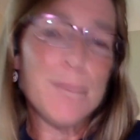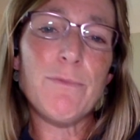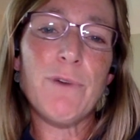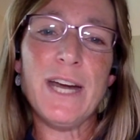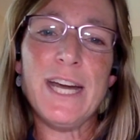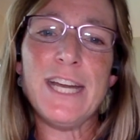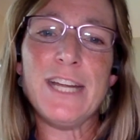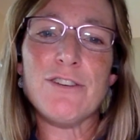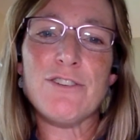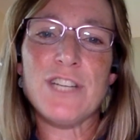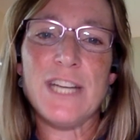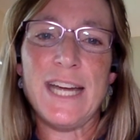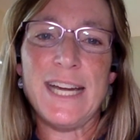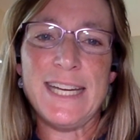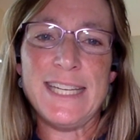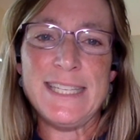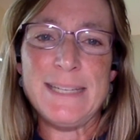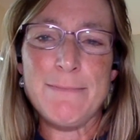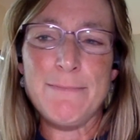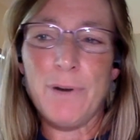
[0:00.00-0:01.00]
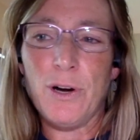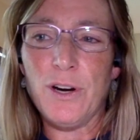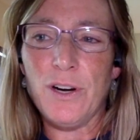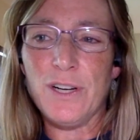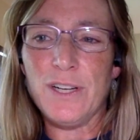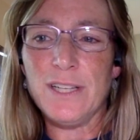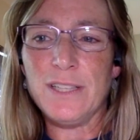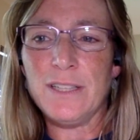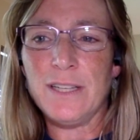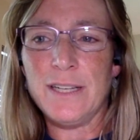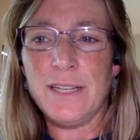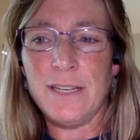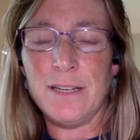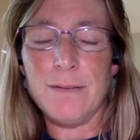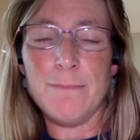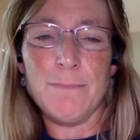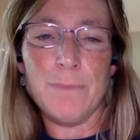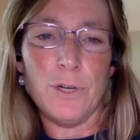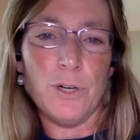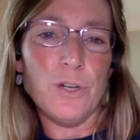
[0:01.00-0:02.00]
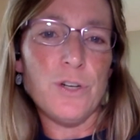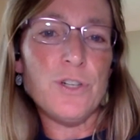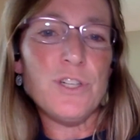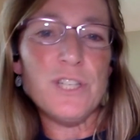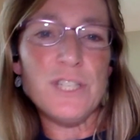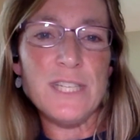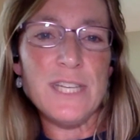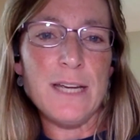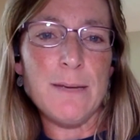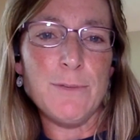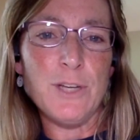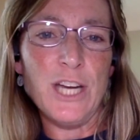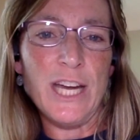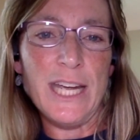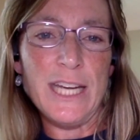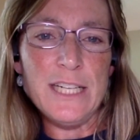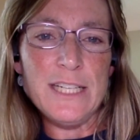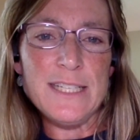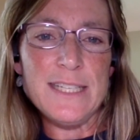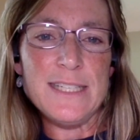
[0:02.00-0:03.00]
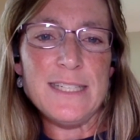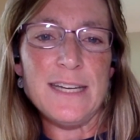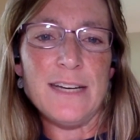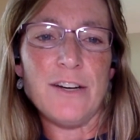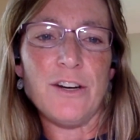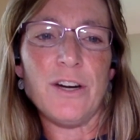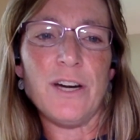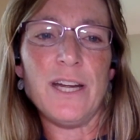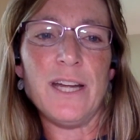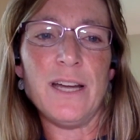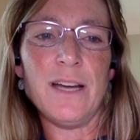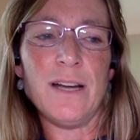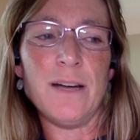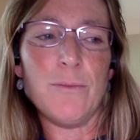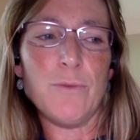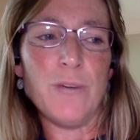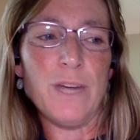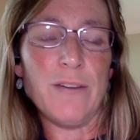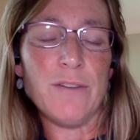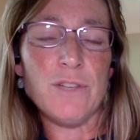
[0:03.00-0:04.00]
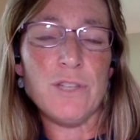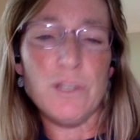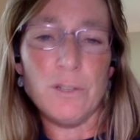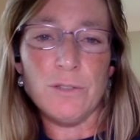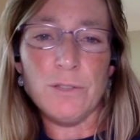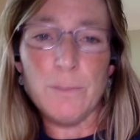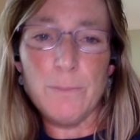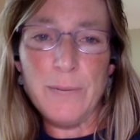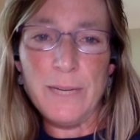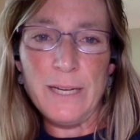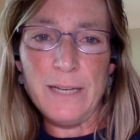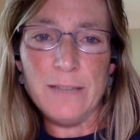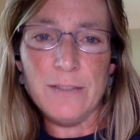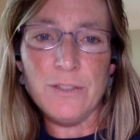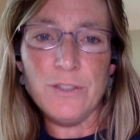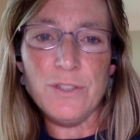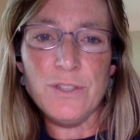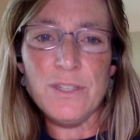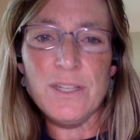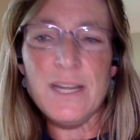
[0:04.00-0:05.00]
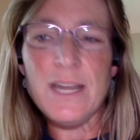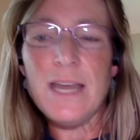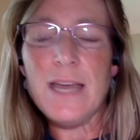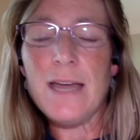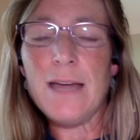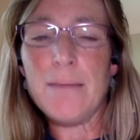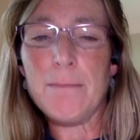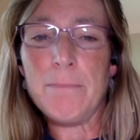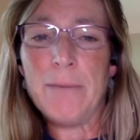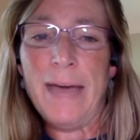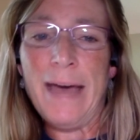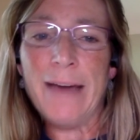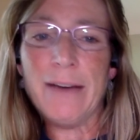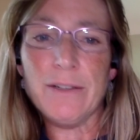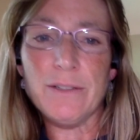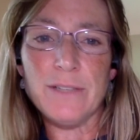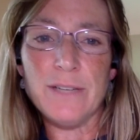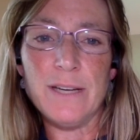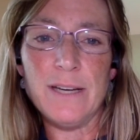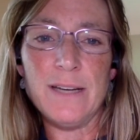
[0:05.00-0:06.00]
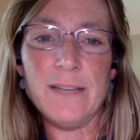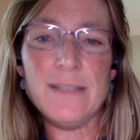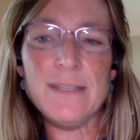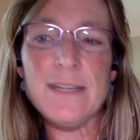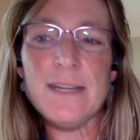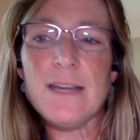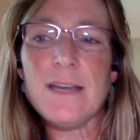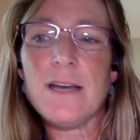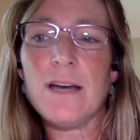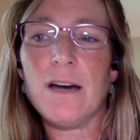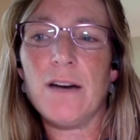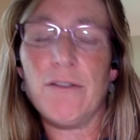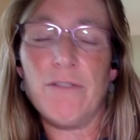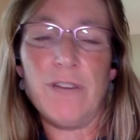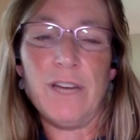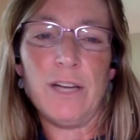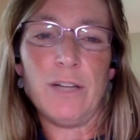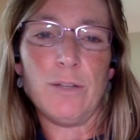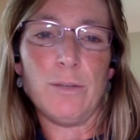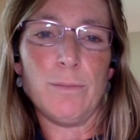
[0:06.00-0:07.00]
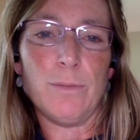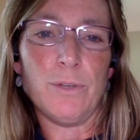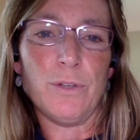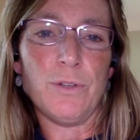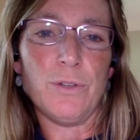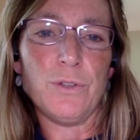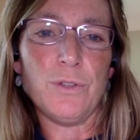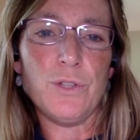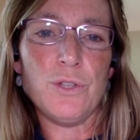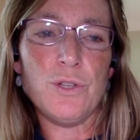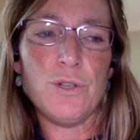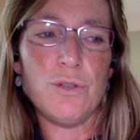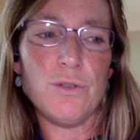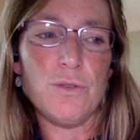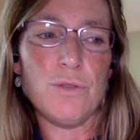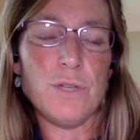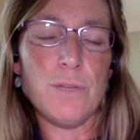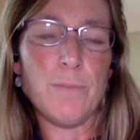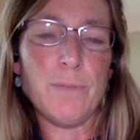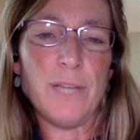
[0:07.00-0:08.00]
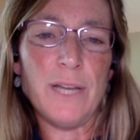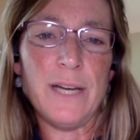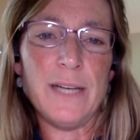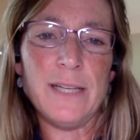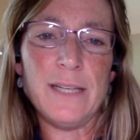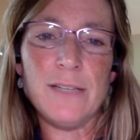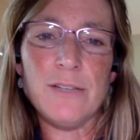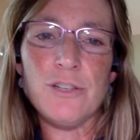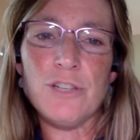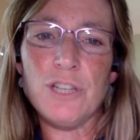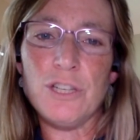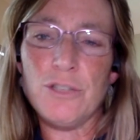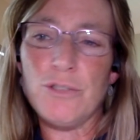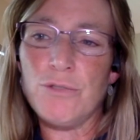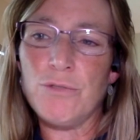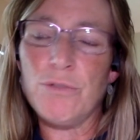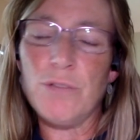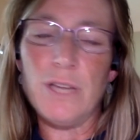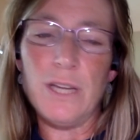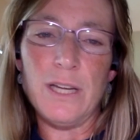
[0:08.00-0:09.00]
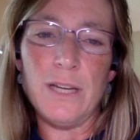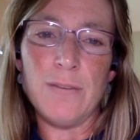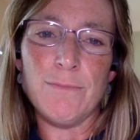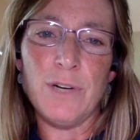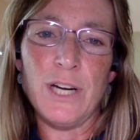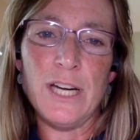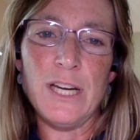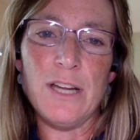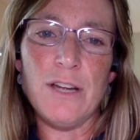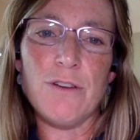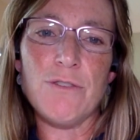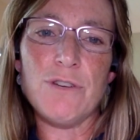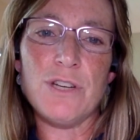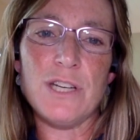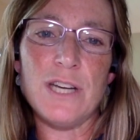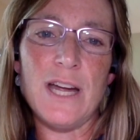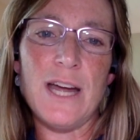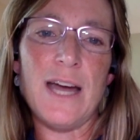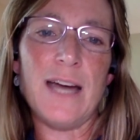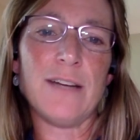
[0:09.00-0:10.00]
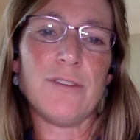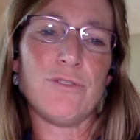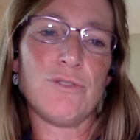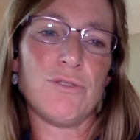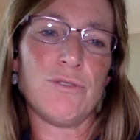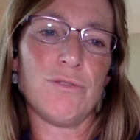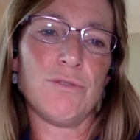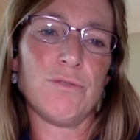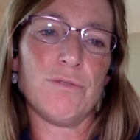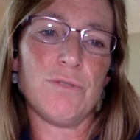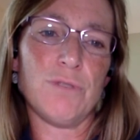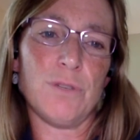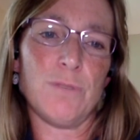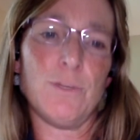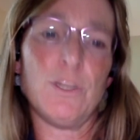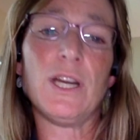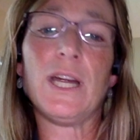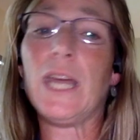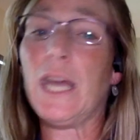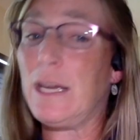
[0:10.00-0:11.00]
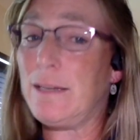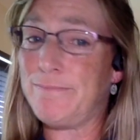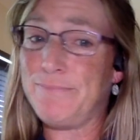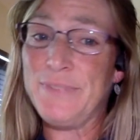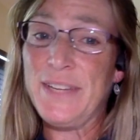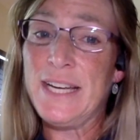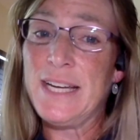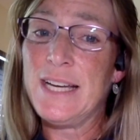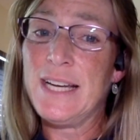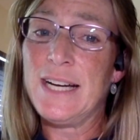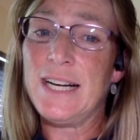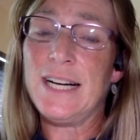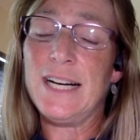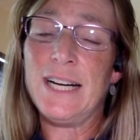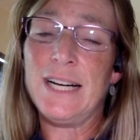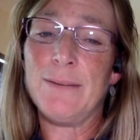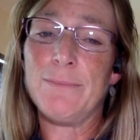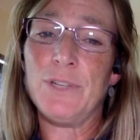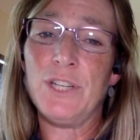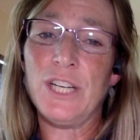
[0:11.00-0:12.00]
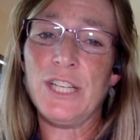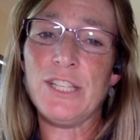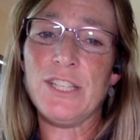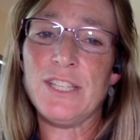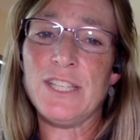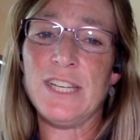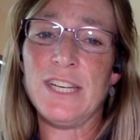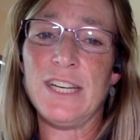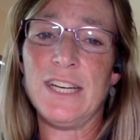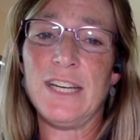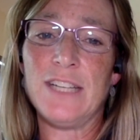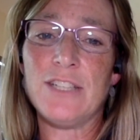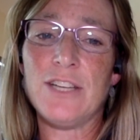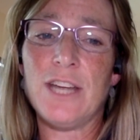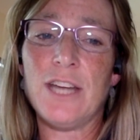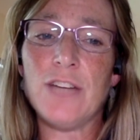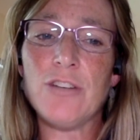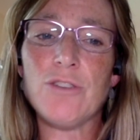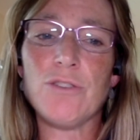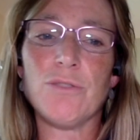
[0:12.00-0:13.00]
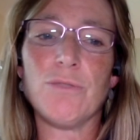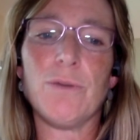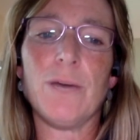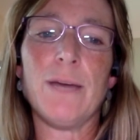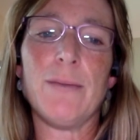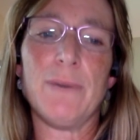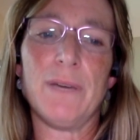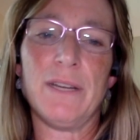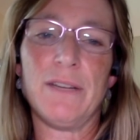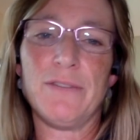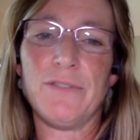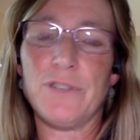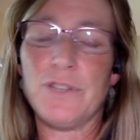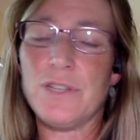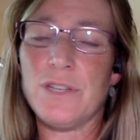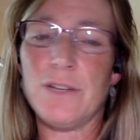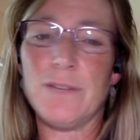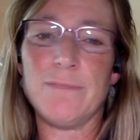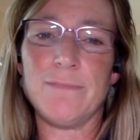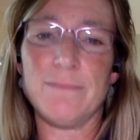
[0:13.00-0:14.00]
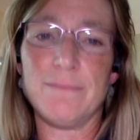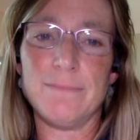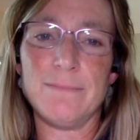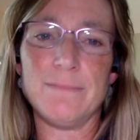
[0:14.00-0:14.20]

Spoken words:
radio shack is in part like an emergency communication center. We have solar panels and batteries available to supply energy to the ham radio shack to communicate. Not just in an educational way, but if for some